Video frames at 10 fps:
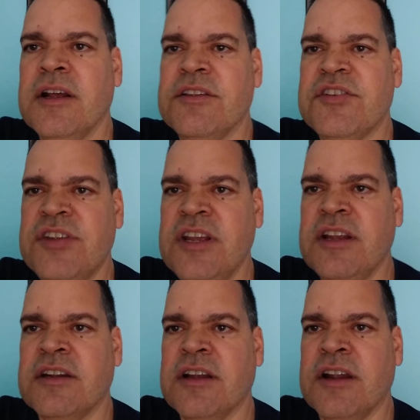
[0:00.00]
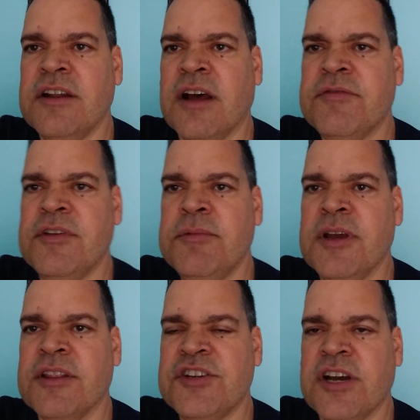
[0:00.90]
the scene, enough to
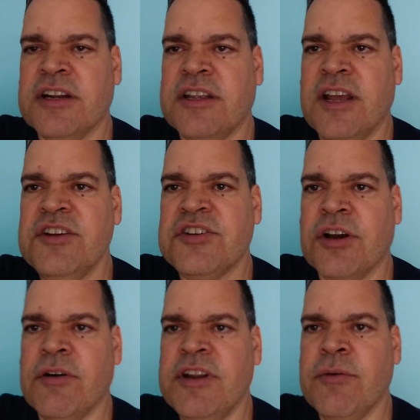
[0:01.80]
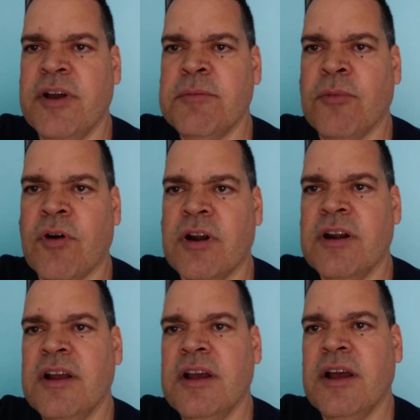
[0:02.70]
be on the John and Ken show anyway and more.